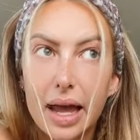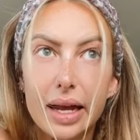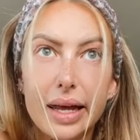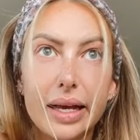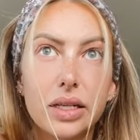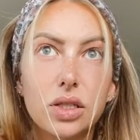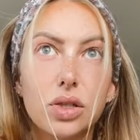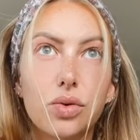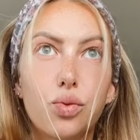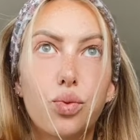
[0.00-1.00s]
It
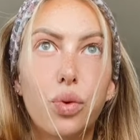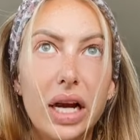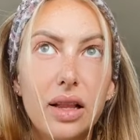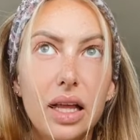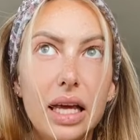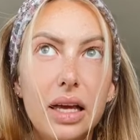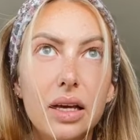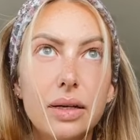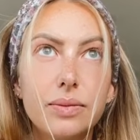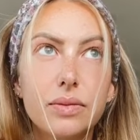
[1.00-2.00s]
is
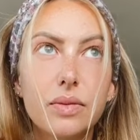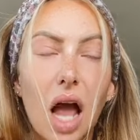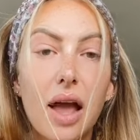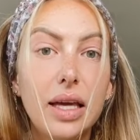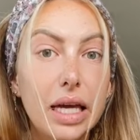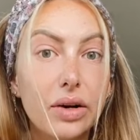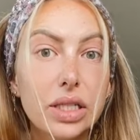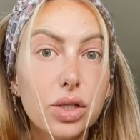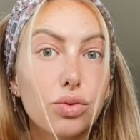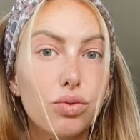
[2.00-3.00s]
really, a year
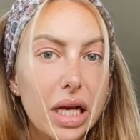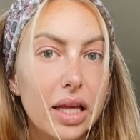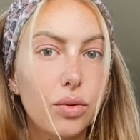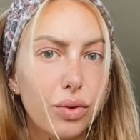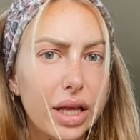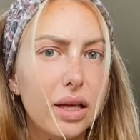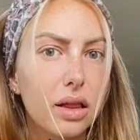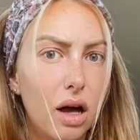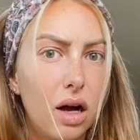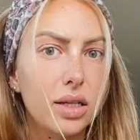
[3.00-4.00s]
is a really, really
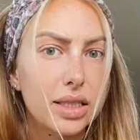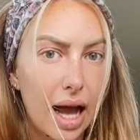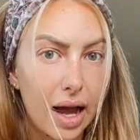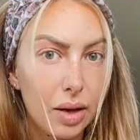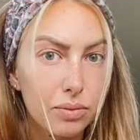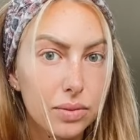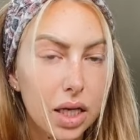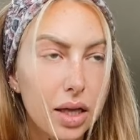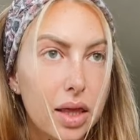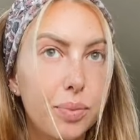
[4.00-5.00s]
long time.
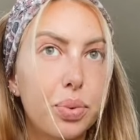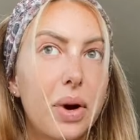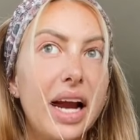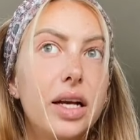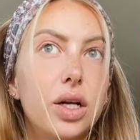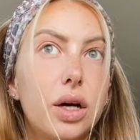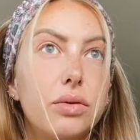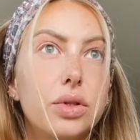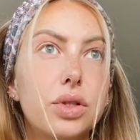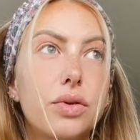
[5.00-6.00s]
The brain
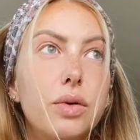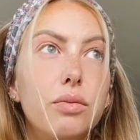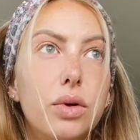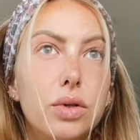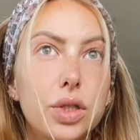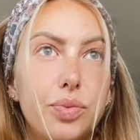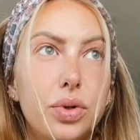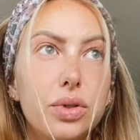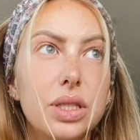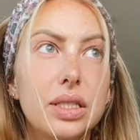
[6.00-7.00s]
goes through
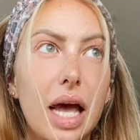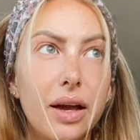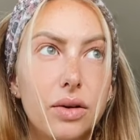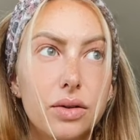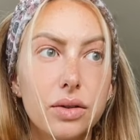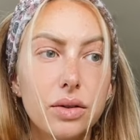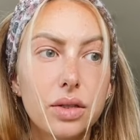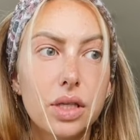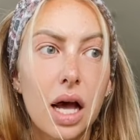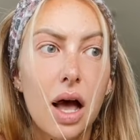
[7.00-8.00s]
multiple
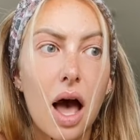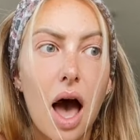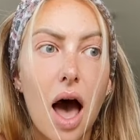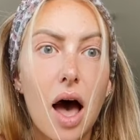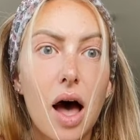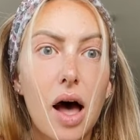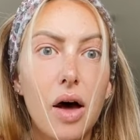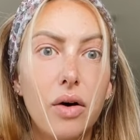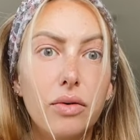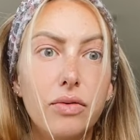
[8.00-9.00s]
cycles
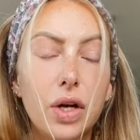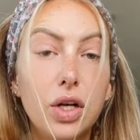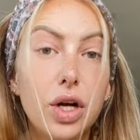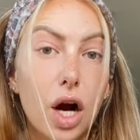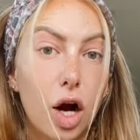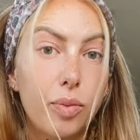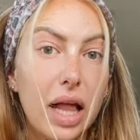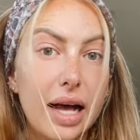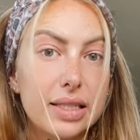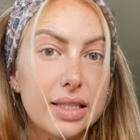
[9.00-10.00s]
of
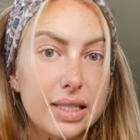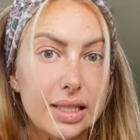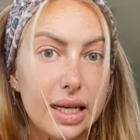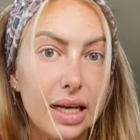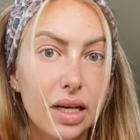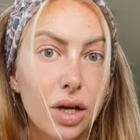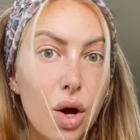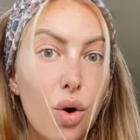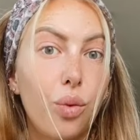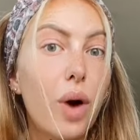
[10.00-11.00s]
neuroplasticity,
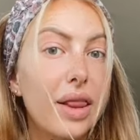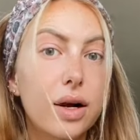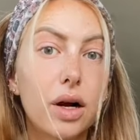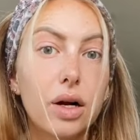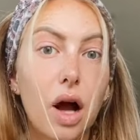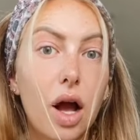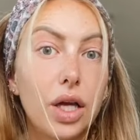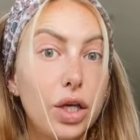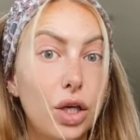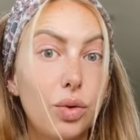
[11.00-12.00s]
whether or
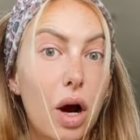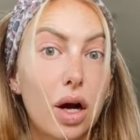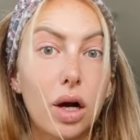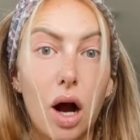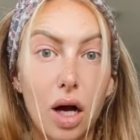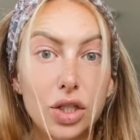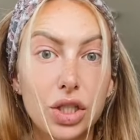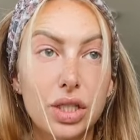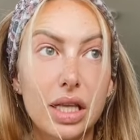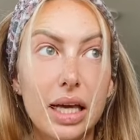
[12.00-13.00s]
not you are
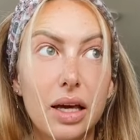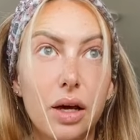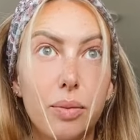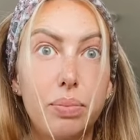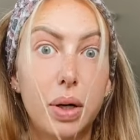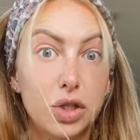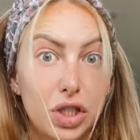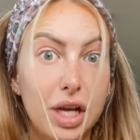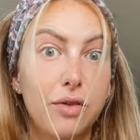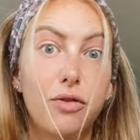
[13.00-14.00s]
consciously
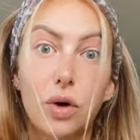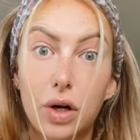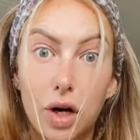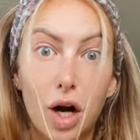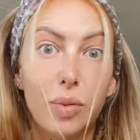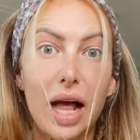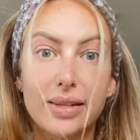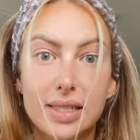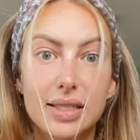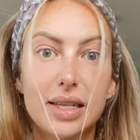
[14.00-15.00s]
pushing for
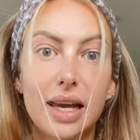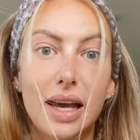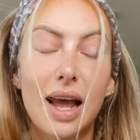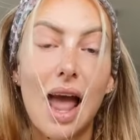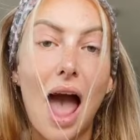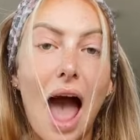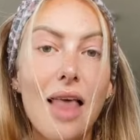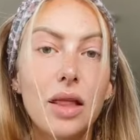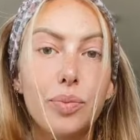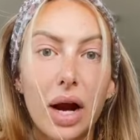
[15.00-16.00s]
neuroplasticity.
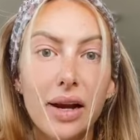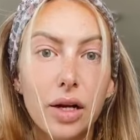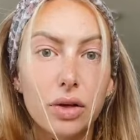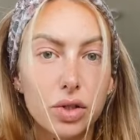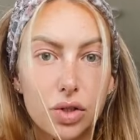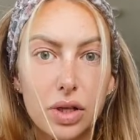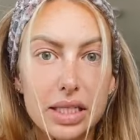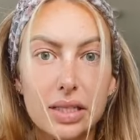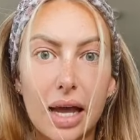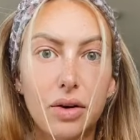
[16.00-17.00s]
And the brain goes through
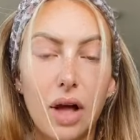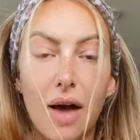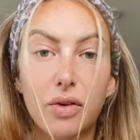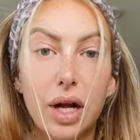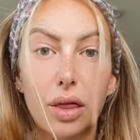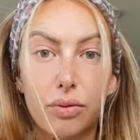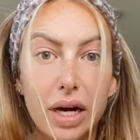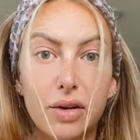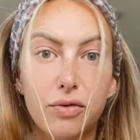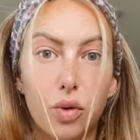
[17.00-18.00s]
the cycle every
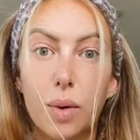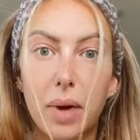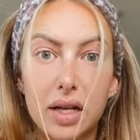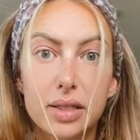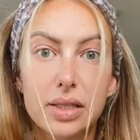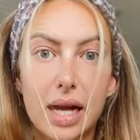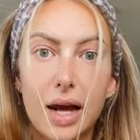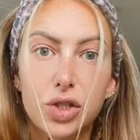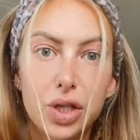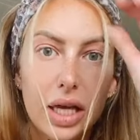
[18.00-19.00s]
3 to 4 months,
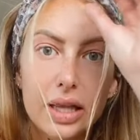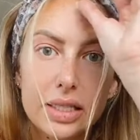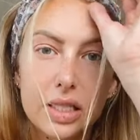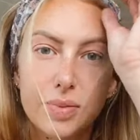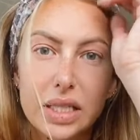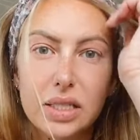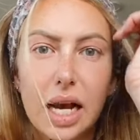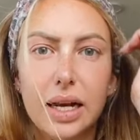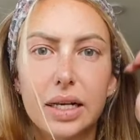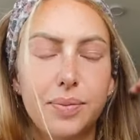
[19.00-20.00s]
naturally. This has been
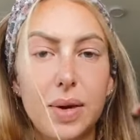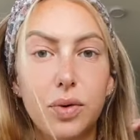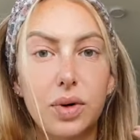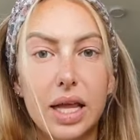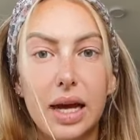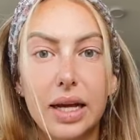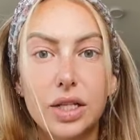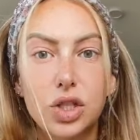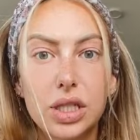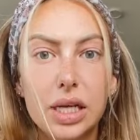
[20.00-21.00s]
studied in people with
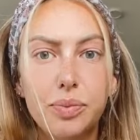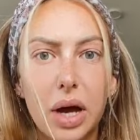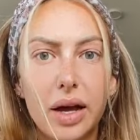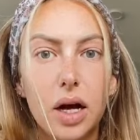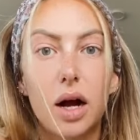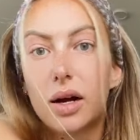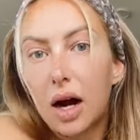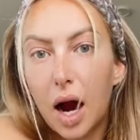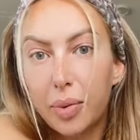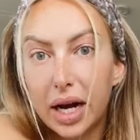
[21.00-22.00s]
ADHD, but
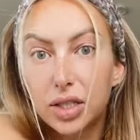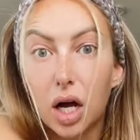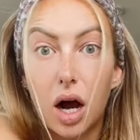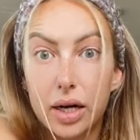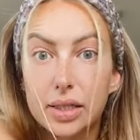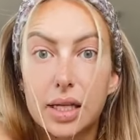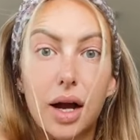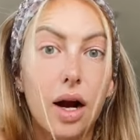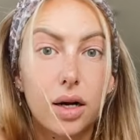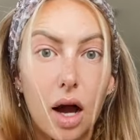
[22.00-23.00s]
our brains
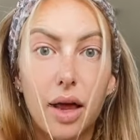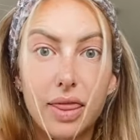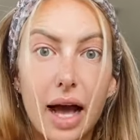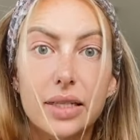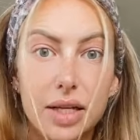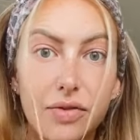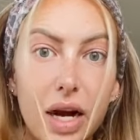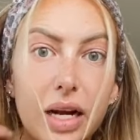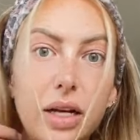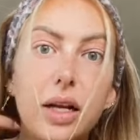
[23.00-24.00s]
honestly are not that
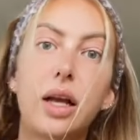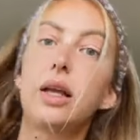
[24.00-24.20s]
different.